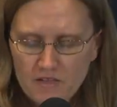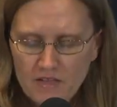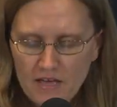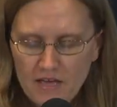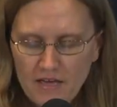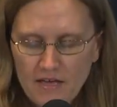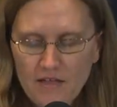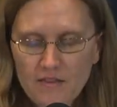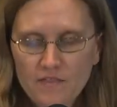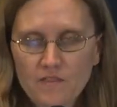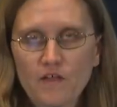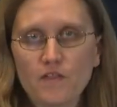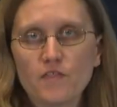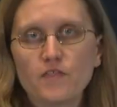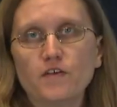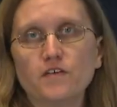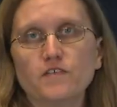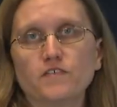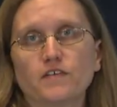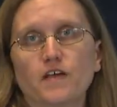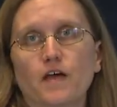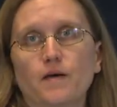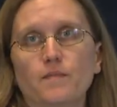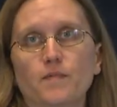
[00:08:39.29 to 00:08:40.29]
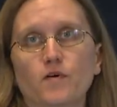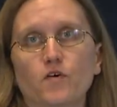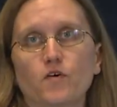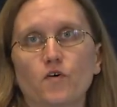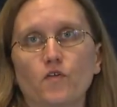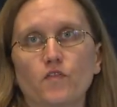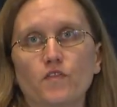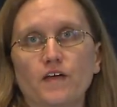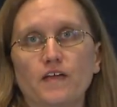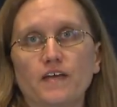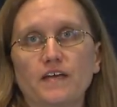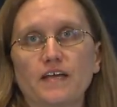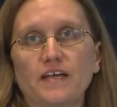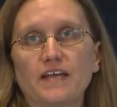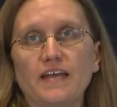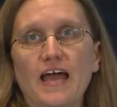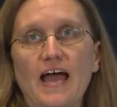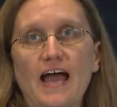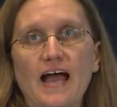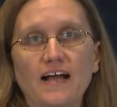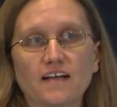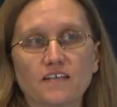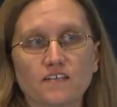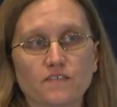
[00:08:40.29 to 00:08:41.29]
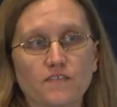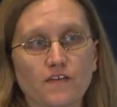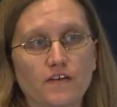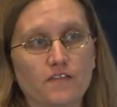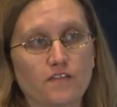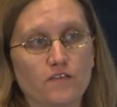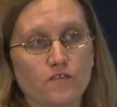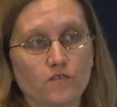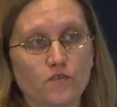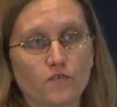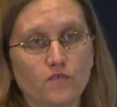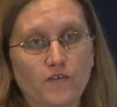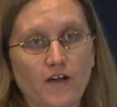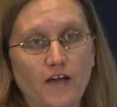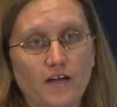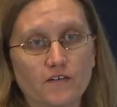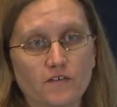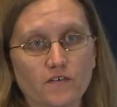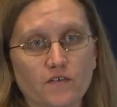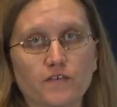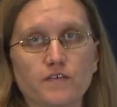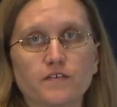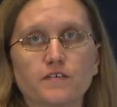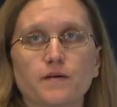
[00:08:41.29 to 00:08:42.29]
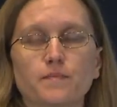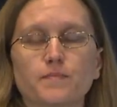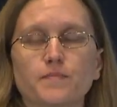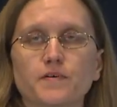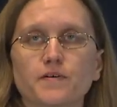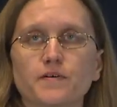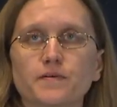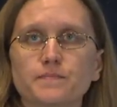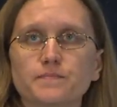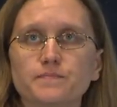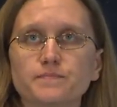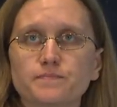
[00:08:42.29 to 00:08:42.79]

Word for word: And this chemical then can activate this olfactory receptor.